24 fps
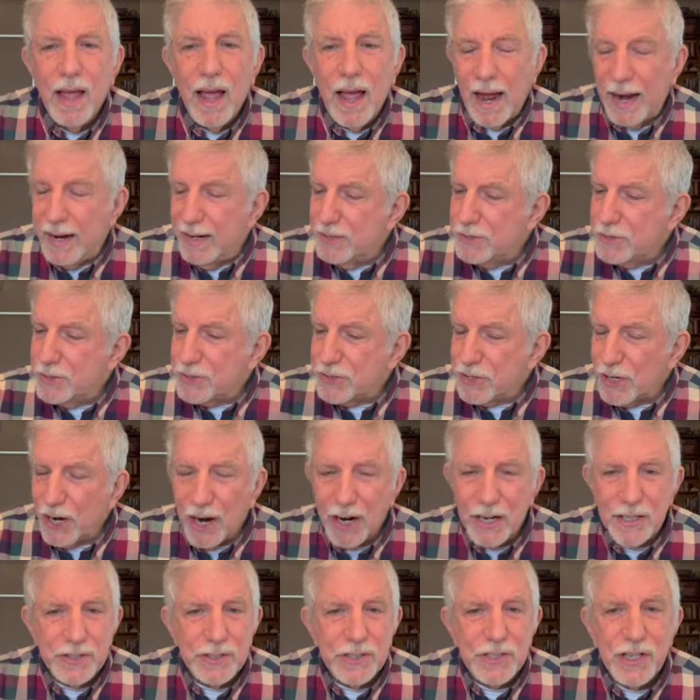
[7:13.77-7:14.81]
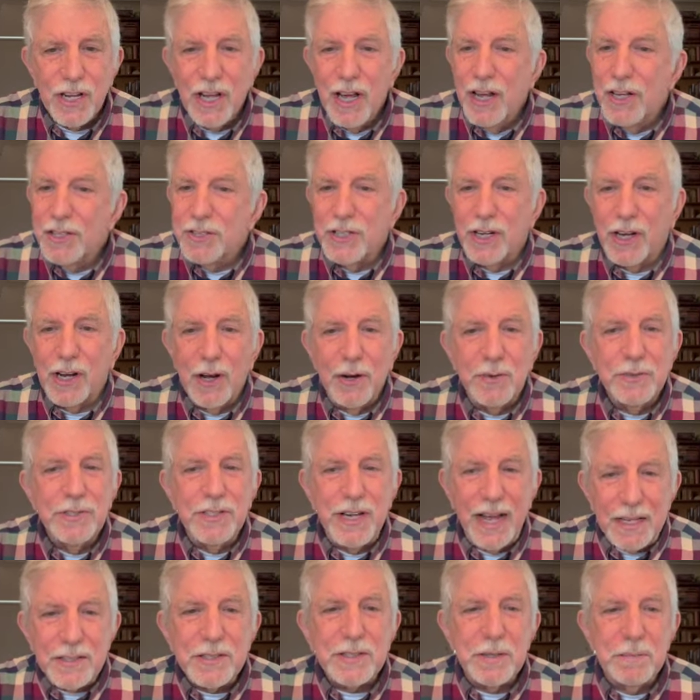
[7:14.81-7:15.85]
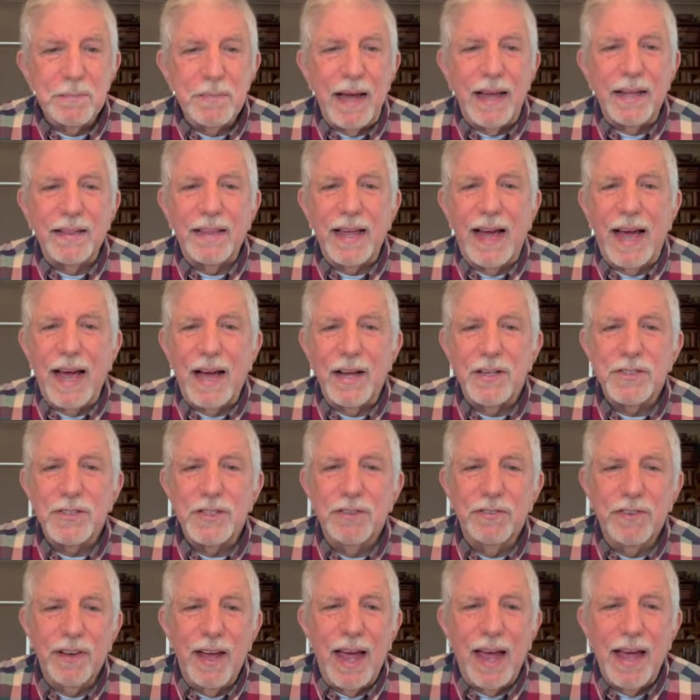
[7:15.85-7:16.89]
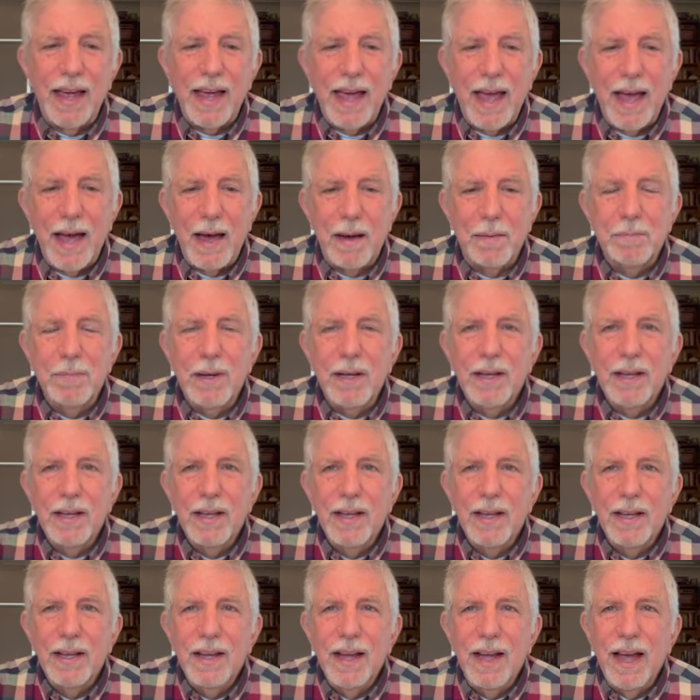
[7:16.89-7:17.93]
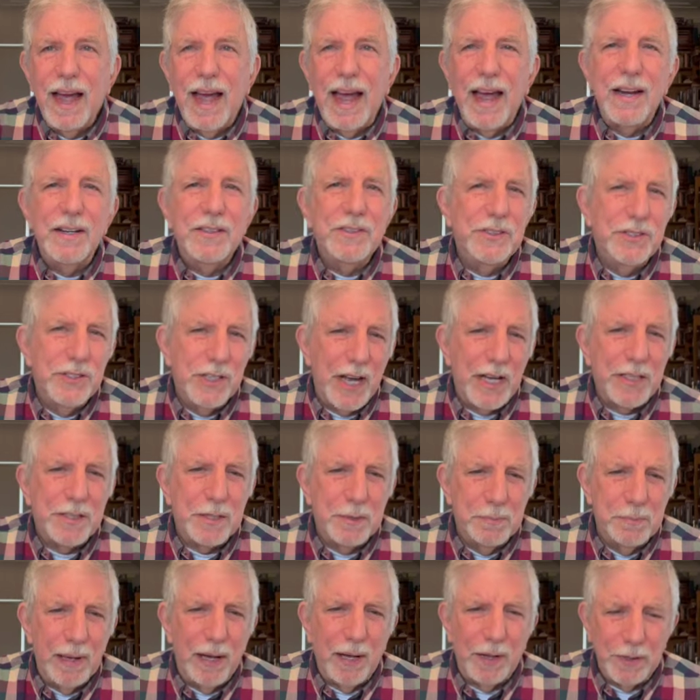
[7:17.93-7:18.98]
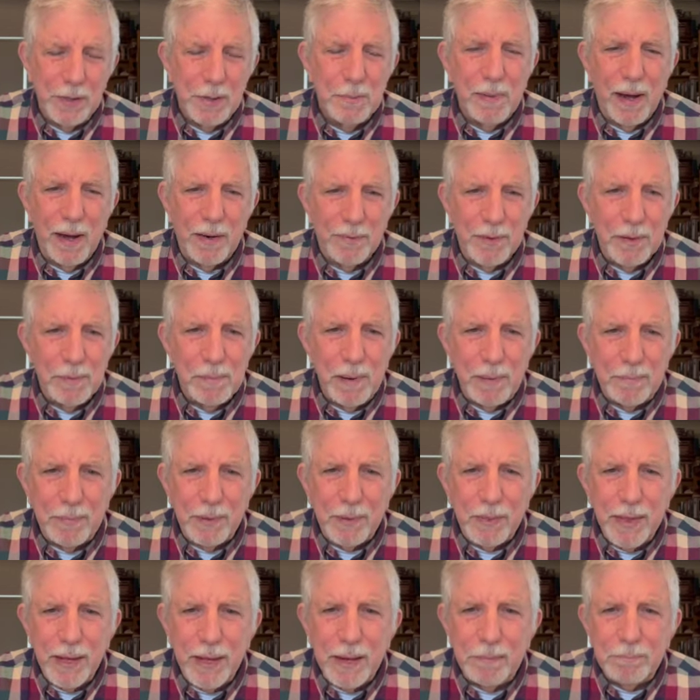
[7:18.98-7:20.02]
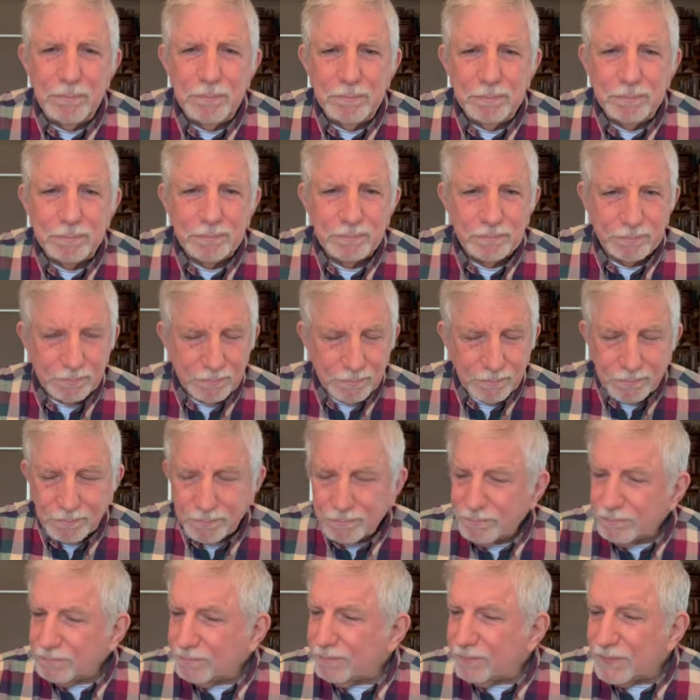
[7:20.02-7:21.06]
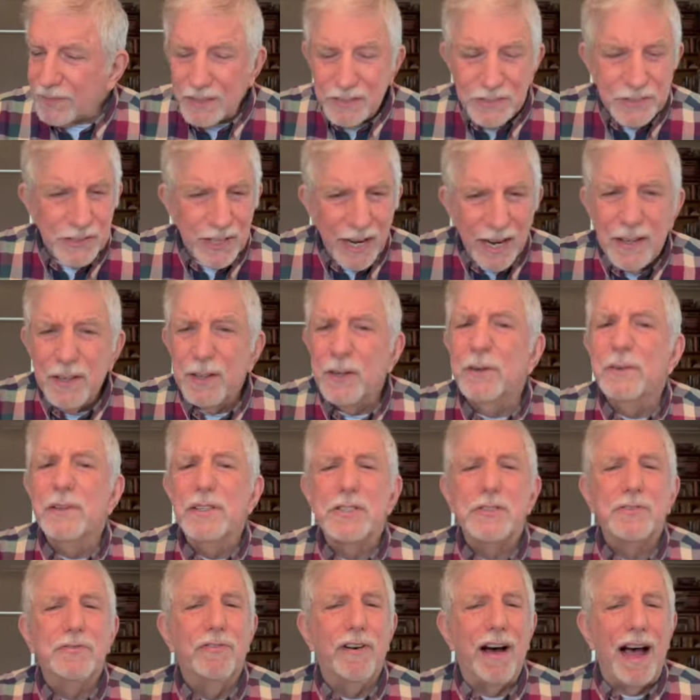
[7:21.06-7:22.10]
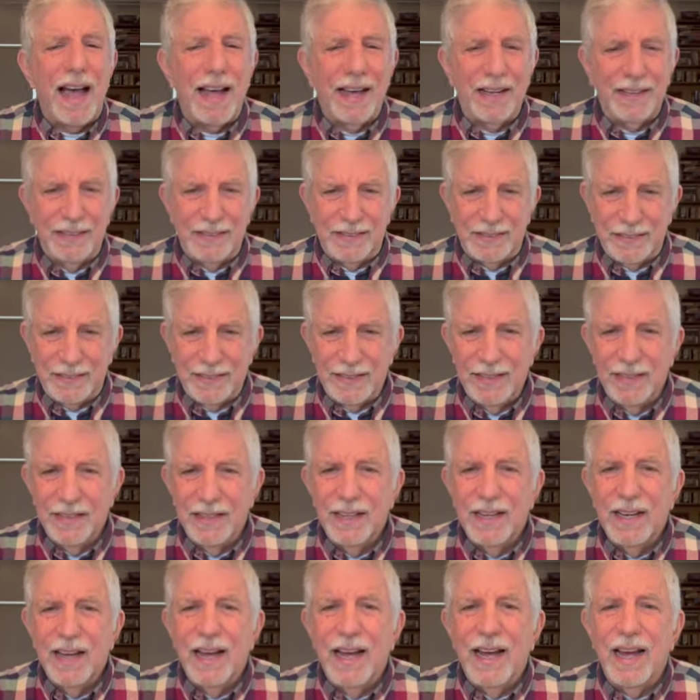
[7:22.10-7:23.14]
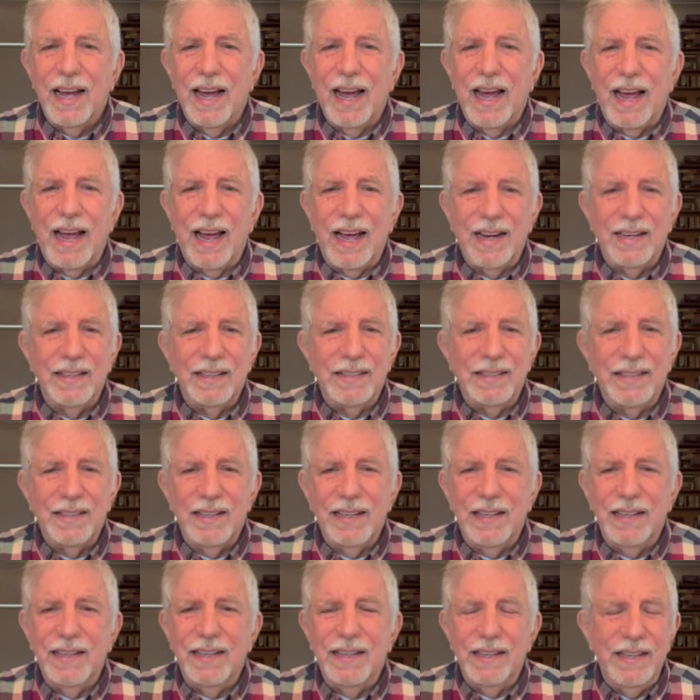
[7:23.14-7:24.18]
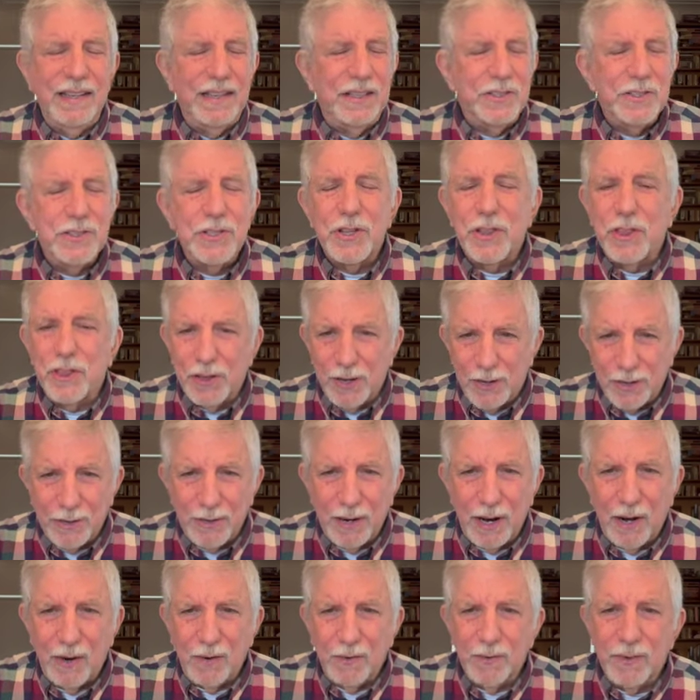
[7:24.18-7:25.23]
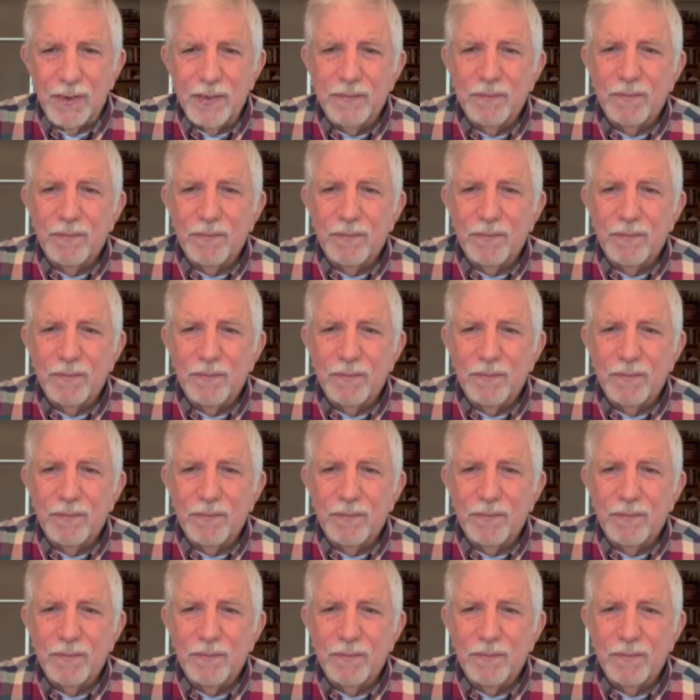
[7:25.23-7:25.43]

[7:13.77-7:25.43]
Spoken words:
And he's charged to go decimate the house of Ahab and Jezebel. You might remember them. Jehu is violent and he is thorough.